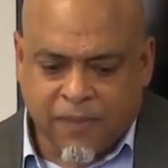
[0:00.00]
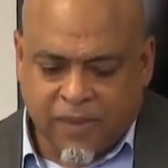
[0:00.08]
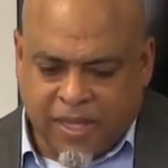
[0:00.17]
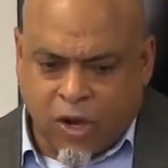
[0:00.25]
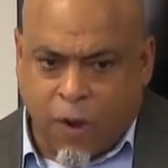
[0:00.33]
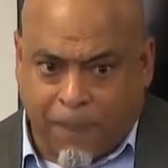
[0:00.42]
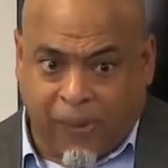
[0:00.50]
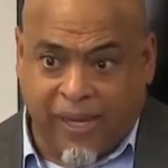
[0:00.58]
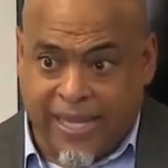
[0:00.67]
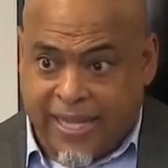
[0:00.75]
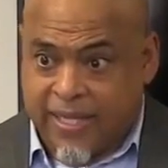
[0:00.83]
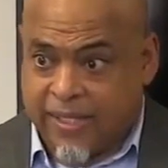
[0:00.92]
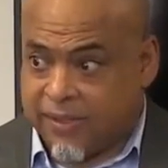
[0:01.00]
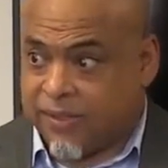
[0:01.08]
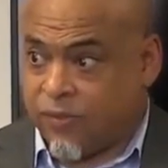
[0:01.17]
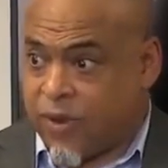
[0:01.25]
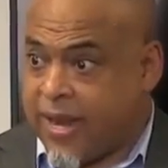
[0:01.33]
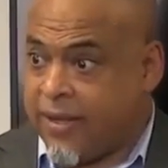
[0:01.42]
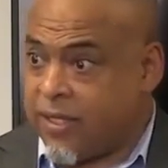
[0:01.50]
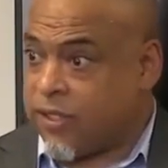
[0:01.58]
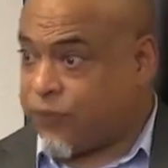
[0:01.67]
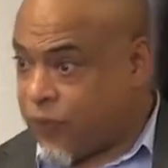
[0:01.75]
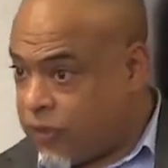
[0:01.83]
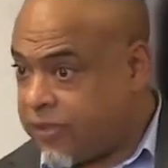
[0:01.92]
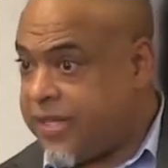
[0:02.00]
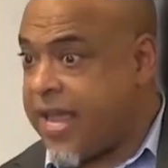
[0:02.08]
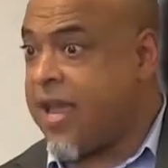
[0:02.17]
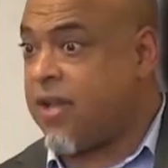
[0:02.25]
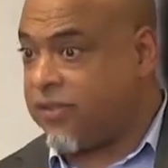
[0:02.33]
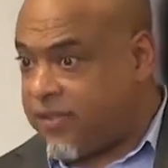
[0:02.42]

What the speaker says: there are plays, right? There's first down,